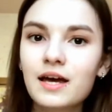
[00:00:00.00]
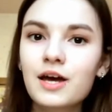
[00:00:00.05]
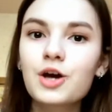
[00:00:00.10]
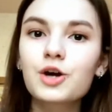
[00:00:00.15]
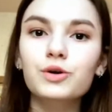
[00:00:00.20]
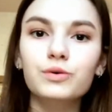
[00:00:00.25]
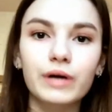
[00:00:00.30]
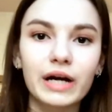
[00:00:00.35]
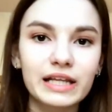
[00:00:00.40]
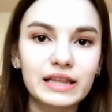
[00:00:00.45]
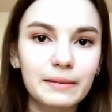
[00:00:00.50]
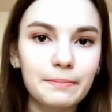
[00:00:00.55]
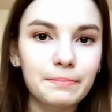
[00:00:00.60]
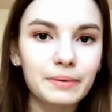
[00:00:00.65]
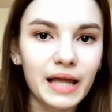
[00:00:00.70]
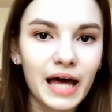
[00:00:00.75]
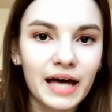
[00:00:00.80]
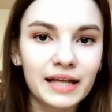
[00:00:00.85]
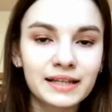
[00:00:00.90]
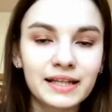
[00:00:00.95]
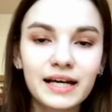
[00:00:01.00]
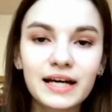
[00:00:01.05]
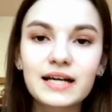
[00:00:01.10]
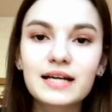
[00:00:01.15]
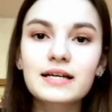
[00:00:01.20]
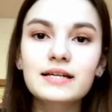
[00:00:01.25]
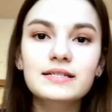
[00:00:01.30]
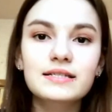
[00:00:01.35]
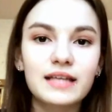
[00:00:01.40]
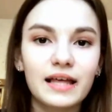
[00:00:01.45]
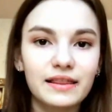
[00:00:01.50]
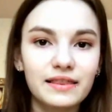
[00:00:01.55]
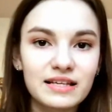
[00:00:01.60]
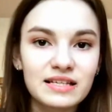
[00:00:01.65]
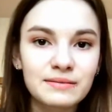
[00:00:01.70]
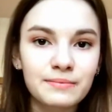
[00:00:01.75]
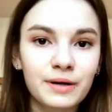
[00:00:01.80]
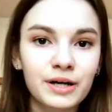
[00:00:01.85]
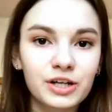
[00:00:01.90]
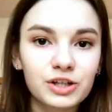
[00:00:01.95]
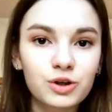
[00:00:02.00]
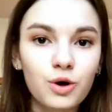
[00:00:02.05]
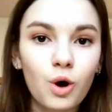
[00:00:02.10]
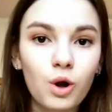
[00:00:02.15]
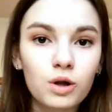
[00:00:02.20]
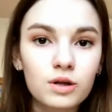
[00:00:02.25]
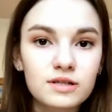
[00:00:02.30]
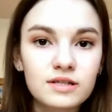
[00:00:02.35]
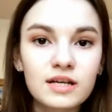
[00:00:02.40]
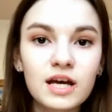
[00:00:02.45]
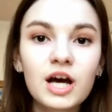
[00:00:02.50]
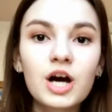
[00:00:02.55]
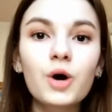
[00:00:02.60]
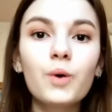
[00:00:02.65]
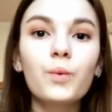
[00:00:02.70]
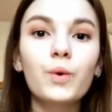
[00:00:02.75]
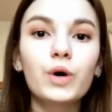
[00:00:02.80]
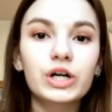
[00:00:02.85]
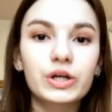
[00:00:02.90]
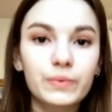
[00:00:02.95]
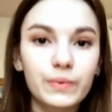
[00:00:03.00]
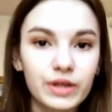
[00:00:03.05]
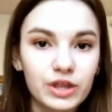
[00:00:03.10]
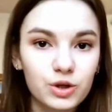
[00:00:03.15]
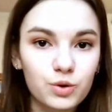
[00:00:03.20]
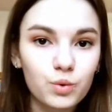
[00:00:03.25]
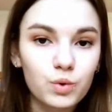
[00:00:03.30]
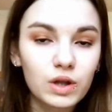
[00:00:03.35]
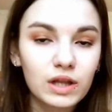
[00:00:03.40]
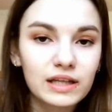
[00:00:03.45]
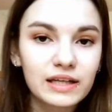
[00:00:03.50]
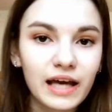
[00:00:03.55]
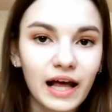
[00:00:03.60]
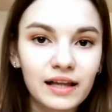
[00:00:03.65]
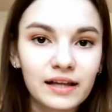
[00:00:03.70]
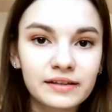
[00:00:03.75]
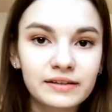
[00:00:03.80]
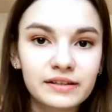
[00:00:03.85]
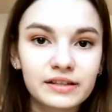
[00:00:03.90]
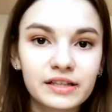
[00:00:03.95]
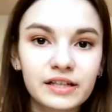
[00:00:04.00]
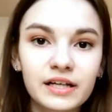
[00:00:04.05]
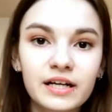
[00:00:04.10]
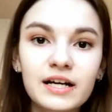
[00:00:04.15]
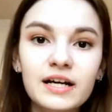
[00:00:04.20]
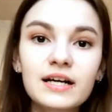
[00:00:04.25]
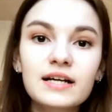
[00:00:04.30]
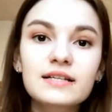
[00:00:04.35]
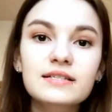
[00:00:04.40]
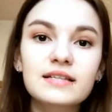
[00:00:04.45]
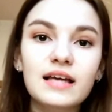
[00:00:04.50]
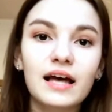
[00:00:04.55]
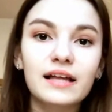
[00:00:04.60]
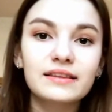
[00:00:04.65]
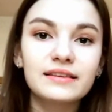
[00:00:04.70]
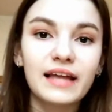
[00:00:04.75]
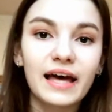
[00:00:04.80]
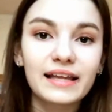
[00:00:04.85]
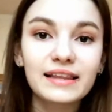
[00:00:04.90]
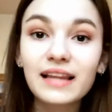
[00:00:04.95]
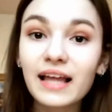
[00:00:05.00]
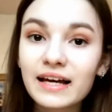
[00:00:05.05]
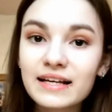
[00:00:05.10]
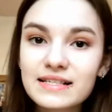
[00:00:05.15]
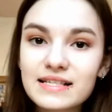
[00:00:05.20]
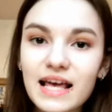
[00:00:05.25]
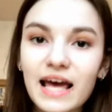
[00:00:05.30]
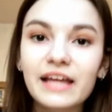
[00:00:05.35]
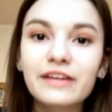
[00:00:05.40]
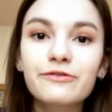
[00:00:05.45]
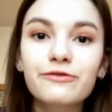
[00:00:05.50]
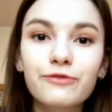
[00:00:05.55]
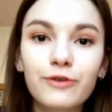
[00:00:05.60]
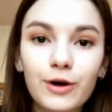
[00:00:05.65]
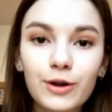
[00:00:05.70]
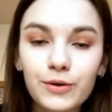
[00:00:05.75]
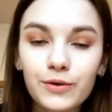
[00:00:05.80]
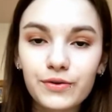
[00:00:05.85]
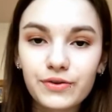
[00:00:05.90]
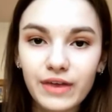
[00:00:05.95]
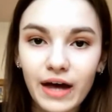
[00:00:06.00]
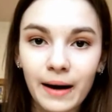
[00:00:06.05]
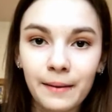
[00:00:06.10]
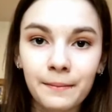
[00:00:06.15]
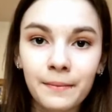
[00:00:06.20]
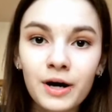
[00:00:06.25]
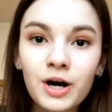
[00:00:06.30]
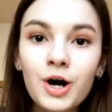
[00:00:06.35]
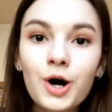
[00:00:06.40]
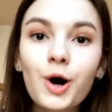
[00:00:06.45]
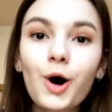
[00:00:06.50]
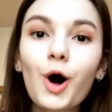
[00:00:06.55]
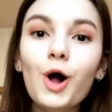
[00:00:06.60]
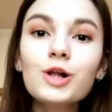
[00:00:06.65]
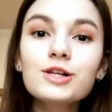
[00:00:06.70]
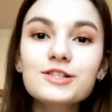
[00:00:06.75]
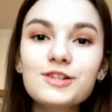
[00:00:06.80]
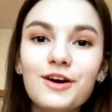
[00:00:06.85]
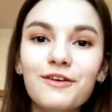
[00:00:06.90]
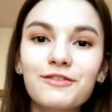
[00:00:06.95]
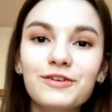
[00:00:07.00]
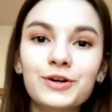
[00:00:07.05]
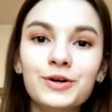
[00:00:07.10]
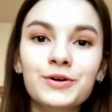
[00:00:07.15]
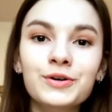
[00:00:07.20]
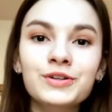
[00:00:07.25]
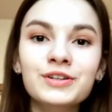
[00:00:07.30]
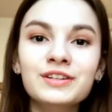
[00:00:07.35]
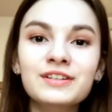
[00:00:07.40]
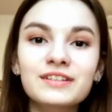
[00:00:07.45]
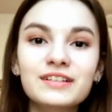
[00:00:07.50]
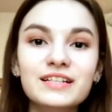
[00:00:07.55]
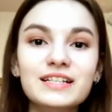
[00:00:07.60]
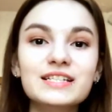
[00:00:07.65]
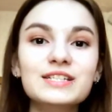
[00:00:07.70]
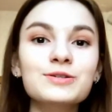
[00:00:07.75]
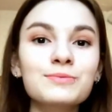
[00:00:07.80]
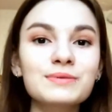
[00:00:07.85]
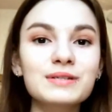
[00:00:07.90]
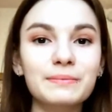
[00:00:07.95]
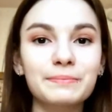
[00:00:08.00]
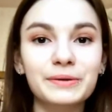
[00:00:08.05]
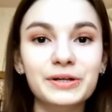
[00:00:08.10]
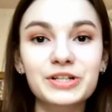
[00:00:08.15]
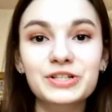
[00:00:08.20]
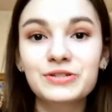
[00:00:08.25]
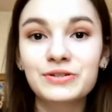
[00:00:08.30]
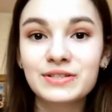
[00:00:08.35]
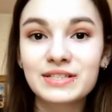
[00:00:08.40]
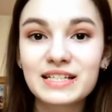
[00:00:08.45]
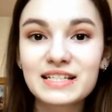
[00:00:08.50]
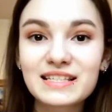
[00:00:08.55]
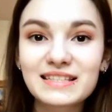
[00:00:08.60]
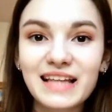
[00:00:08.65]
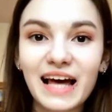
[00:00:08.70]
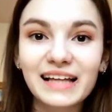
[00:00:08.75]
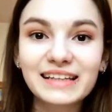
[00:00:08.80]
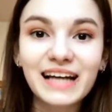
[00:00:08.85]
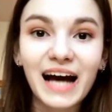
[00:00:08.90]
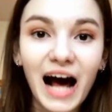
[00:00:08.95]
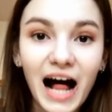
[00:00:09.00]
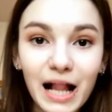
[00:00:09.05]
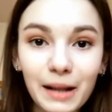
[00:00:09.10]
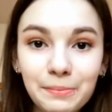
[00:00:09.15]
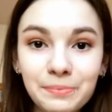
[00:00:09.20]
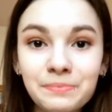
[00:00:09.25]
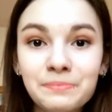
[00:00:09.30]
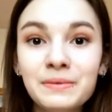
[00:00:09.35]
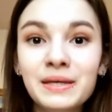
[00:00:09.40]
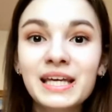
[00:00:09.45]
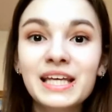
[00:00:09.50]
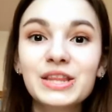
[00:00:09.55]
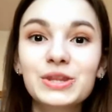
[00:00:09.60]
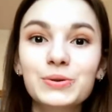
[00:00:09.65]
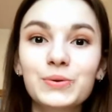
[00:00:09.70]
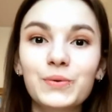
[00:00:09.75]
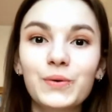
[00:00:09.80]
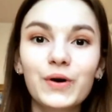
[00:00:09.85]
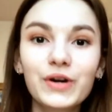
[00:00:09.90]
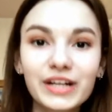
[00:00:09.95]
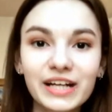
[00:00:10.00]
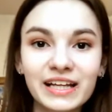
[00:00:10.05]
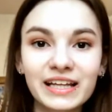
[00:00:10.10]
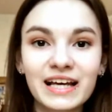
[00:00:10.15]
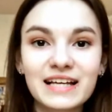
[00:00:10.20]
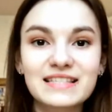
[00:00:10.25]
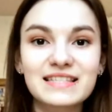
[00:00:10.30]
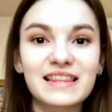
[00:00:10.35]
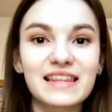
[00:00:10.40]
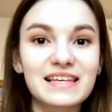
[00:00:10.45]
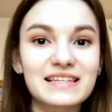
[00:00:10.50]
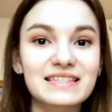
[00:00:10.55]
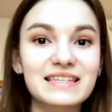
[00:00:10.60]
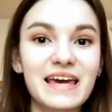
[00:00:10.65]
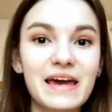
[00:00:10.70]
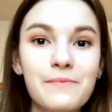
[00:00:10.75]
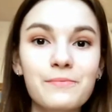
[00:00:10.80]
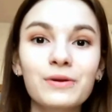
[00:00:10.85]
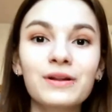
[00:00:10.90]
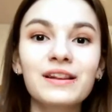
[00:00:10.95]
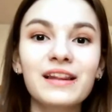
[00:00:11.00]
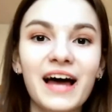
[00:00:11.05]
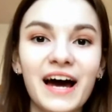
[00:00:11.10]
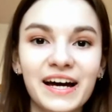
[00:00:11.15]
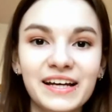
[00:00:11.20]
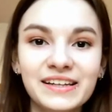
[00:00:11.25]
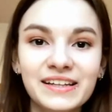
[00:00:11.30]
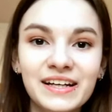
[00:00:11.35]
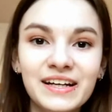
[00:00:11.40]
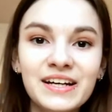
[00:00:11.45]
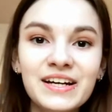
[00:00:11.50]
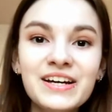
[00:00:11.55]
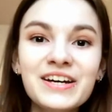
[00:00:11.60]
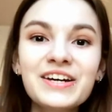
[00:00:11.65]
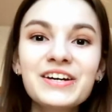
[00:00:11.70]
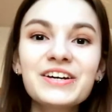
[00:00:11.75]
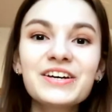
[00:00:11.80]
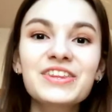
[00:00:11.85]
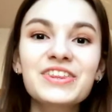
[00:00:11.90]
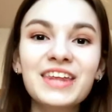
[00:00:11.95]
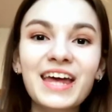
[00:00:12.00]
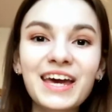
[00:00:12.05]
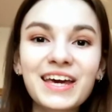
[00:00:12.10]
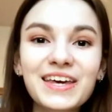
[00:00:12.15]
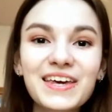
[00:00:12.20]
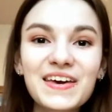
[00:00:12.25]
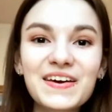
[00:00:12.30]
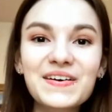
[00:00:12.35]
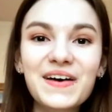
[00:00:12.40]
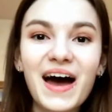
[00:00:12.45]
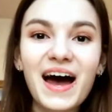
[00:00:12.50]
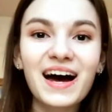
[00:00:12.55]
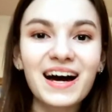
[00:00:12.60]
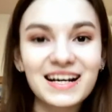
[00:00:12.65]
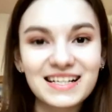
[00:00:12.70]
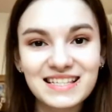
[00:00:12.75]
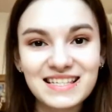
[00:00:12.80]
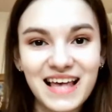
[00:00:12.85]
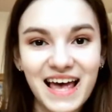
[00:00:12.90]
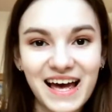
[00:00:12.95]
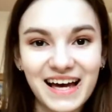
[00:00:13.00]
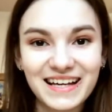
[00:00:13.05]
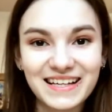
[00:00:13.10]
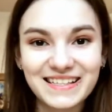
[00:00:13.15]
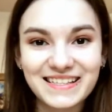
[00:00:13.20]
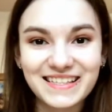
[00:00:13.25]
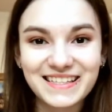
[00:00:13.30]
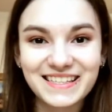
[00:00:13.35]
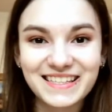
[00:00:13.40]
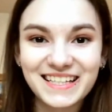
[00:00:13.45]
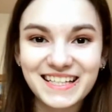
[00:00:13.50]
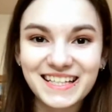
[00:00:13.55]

create a plan, set the SMART goals, work with Google Calendar, set deadlines and follow them. Also, I've learned Zoom's opportunities that helped me to organize this game online. Thank you, Access!